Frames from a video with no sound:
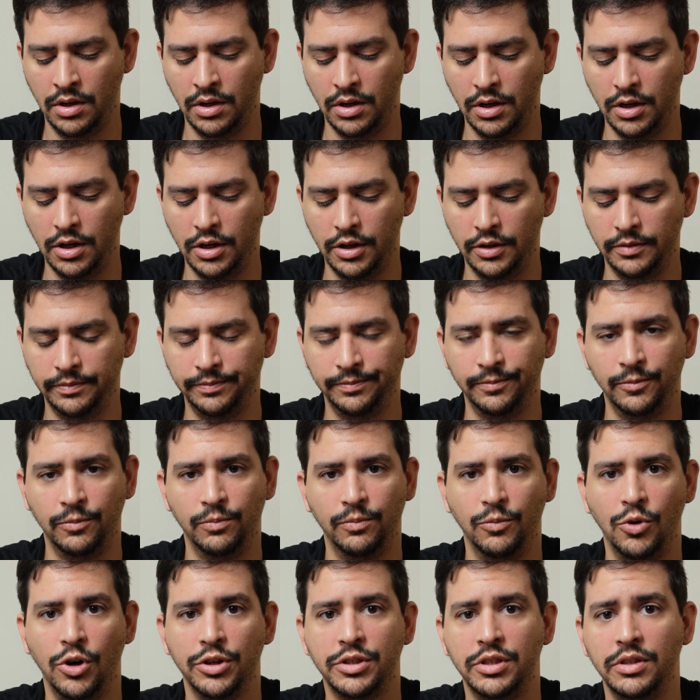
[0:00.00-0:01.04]

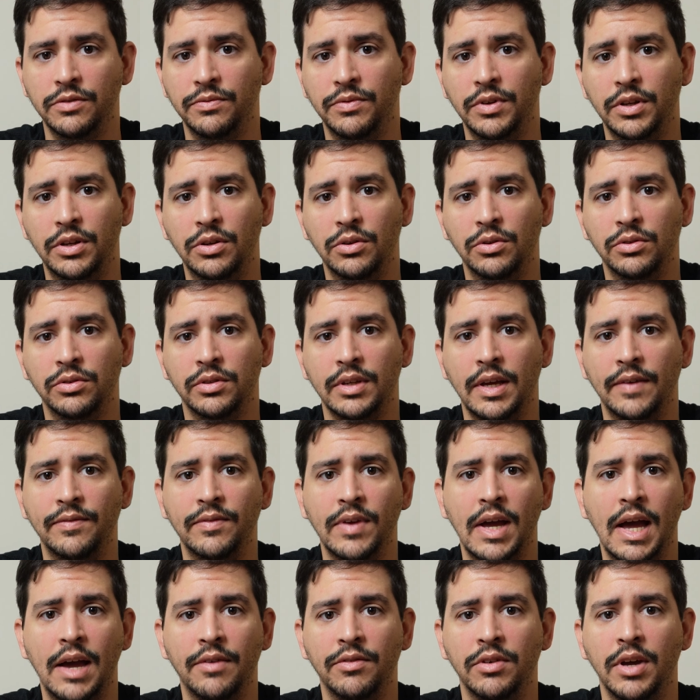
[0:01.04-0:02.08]
Watching videos, I
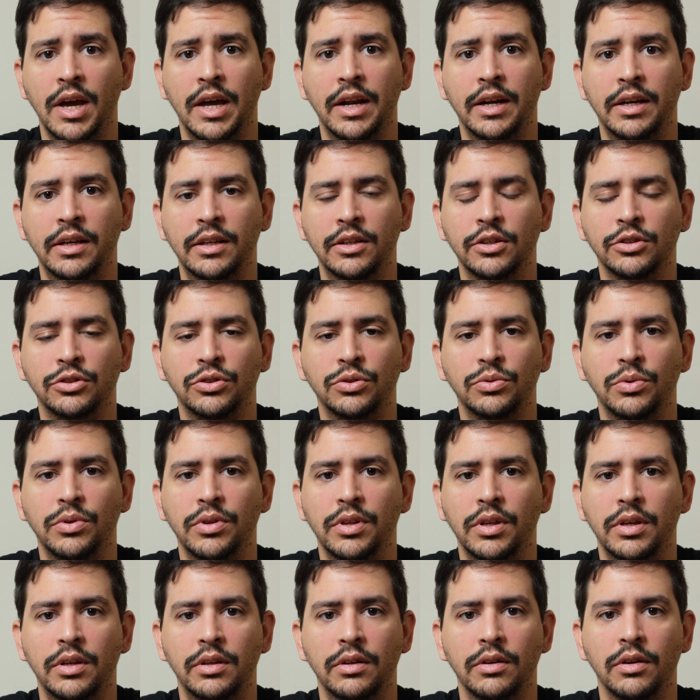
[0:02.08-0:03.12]
haven't had any issues
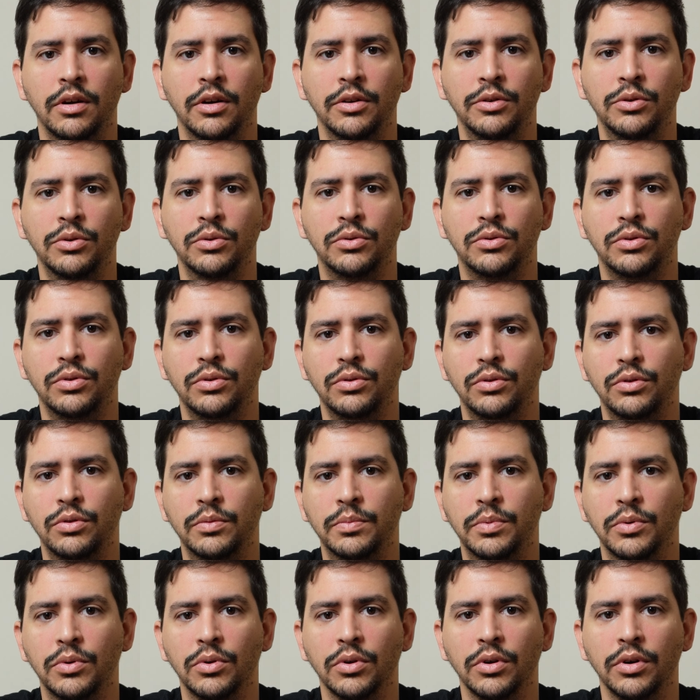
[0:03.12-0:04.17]
with it on
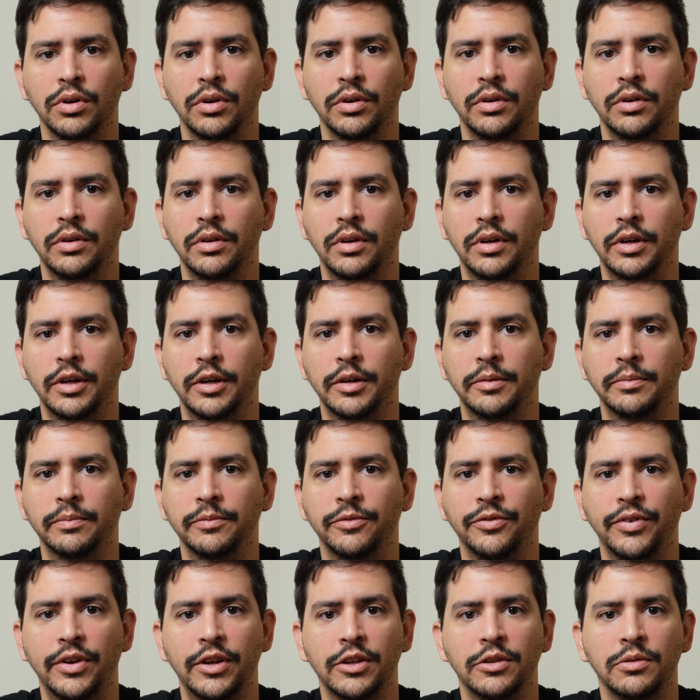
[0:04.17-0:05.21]
YouTube or
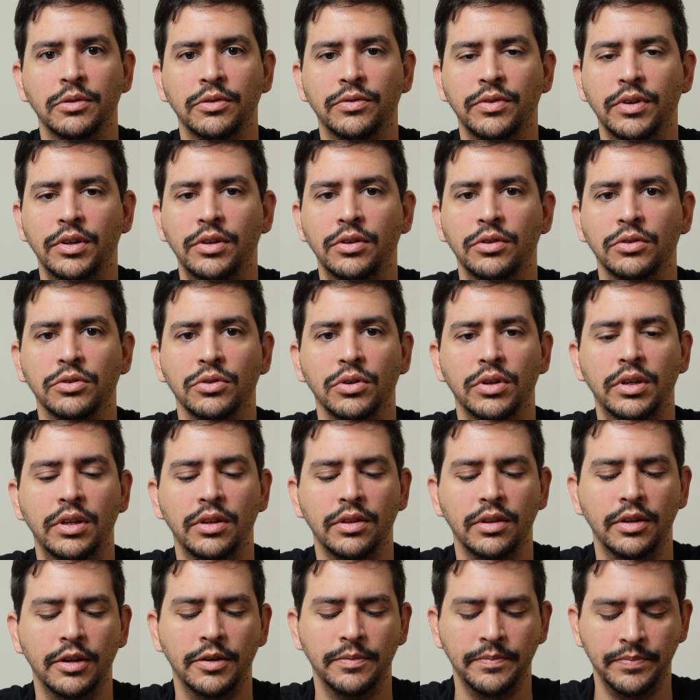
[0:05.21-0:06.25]
Facebook videos or
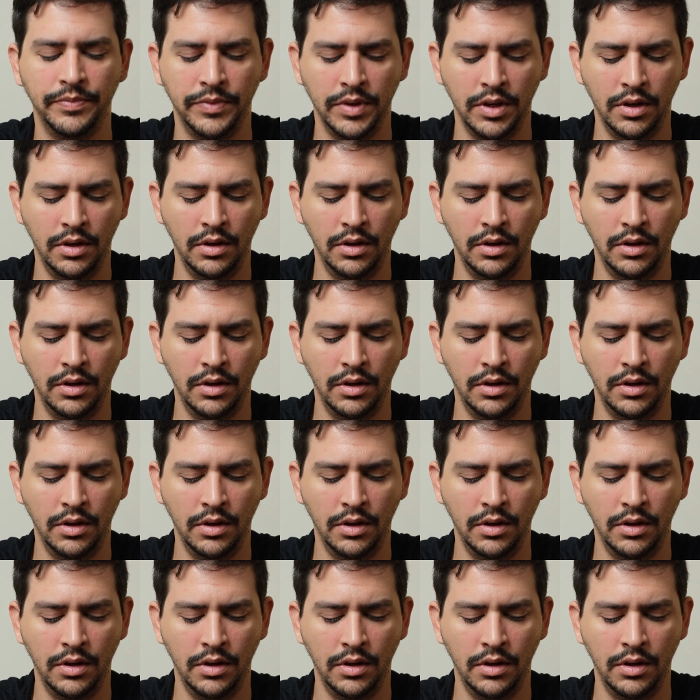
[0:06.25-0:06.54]
anything.